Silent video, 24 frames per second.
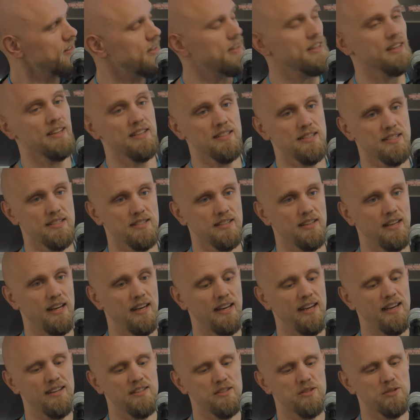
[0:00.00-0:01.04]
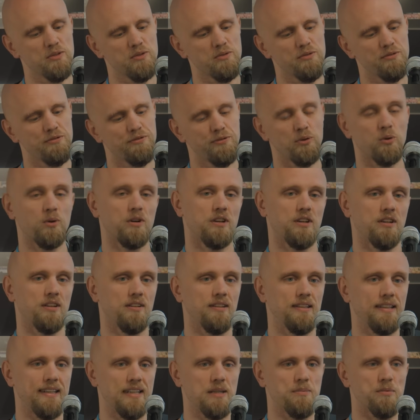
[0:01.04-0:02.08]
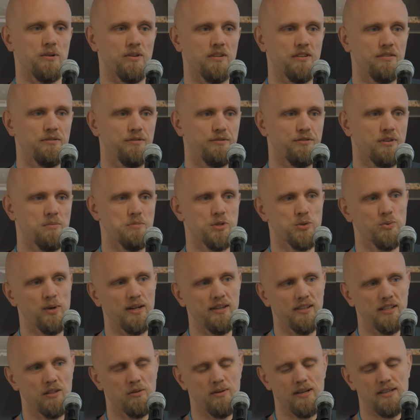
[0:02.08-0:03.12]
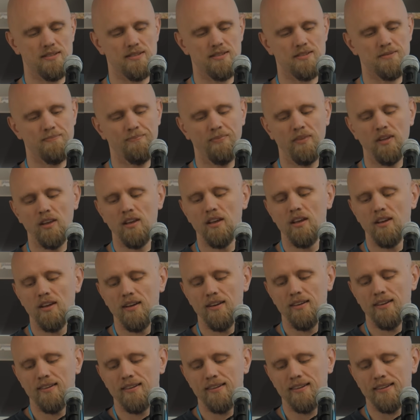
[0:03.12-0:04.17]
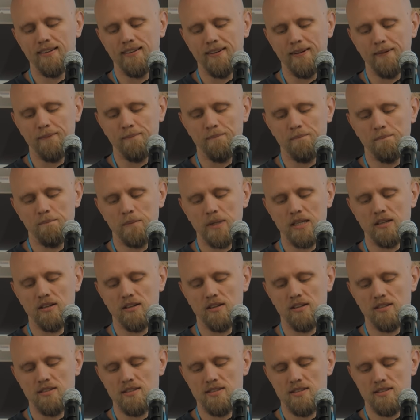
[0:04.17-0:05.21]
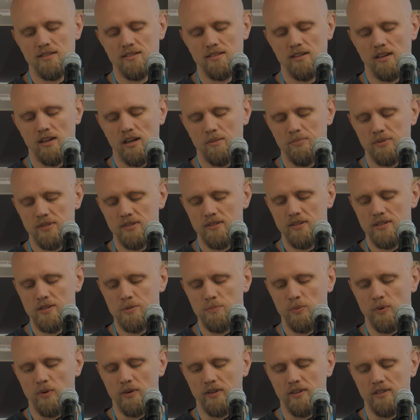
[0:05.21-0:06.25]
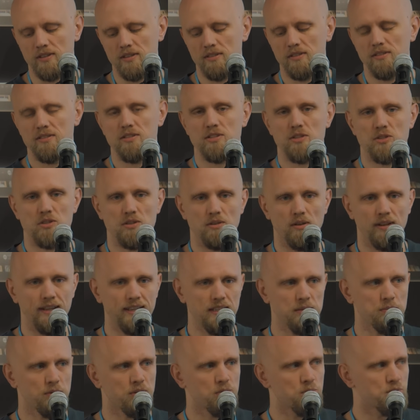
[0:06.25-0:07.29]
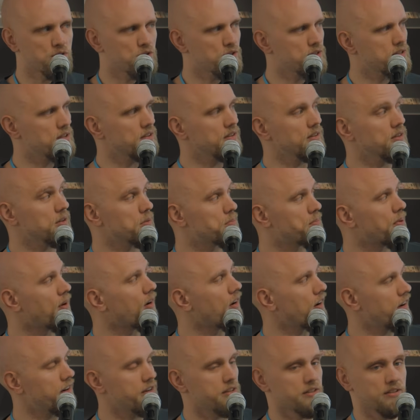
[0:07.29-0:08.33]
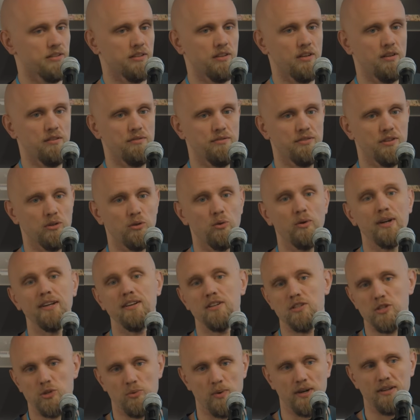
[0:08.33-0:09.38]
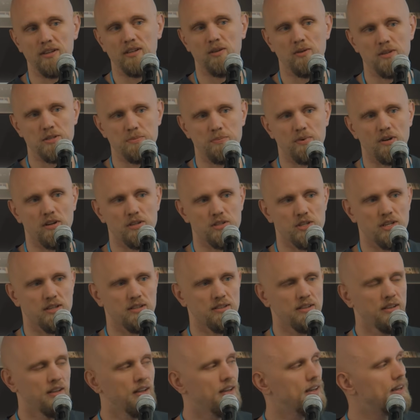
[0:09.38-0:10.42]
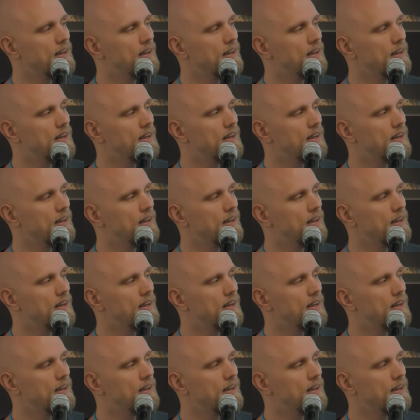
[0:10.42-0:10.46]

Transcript: that I had to fork Ladybird from Serenity OS. Because up until this point, Ladybird was just a little part of the greater Serenity OS project.